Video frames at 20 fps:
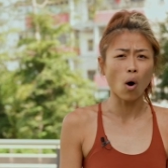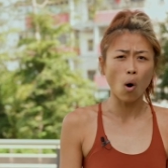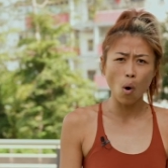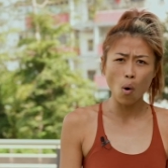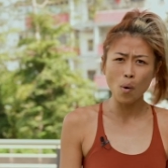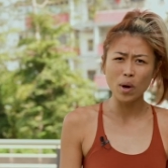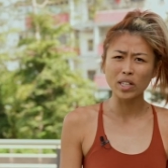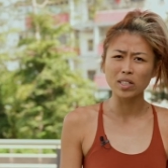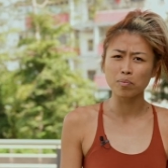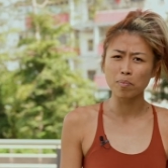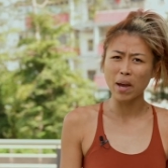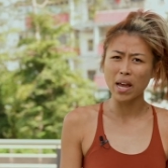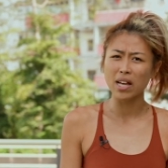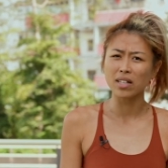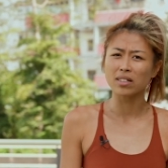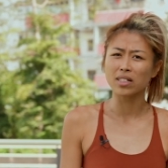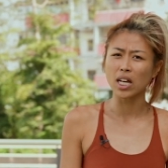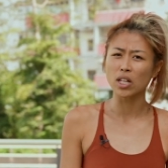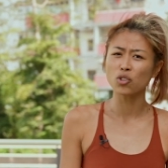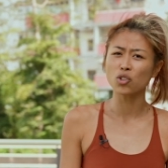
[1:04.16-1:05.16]
always pay
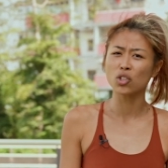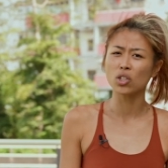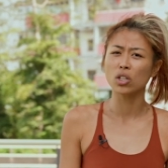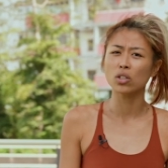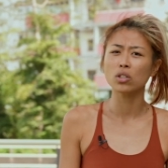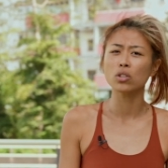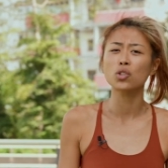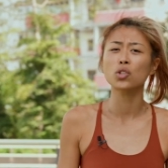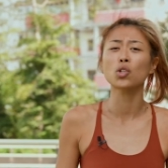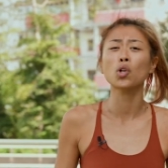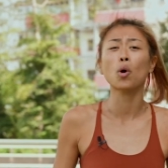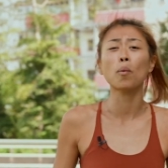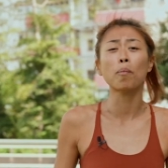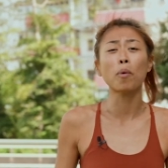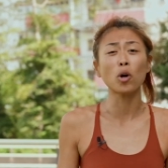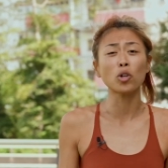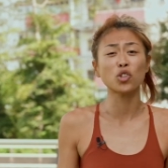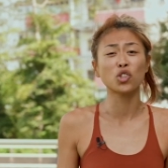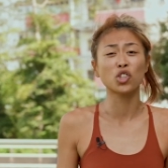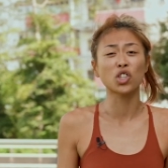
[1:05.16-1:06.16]
attention to your
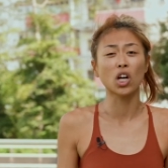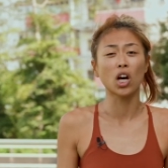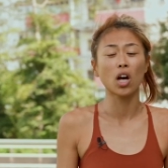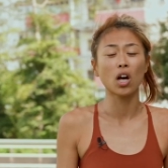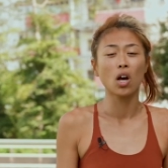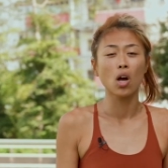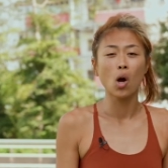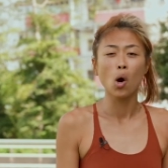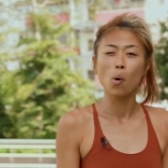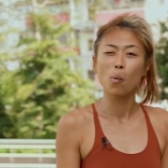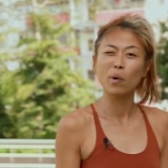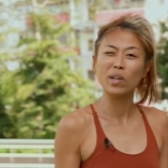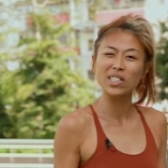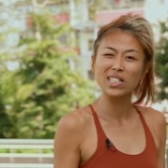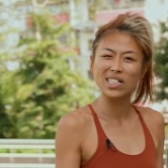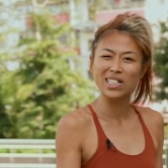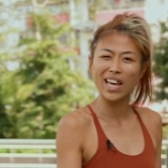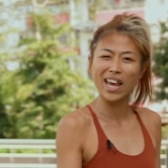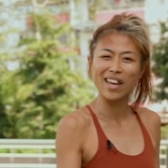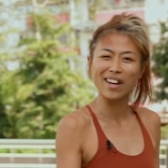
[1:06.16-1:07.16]
posture when
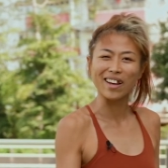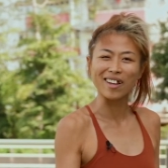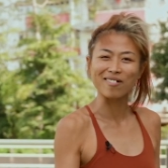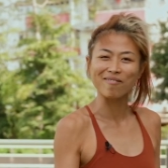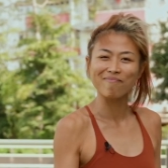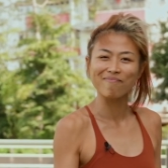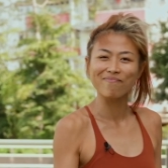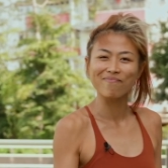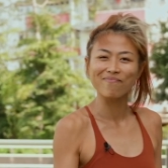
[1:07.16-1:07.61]
skating.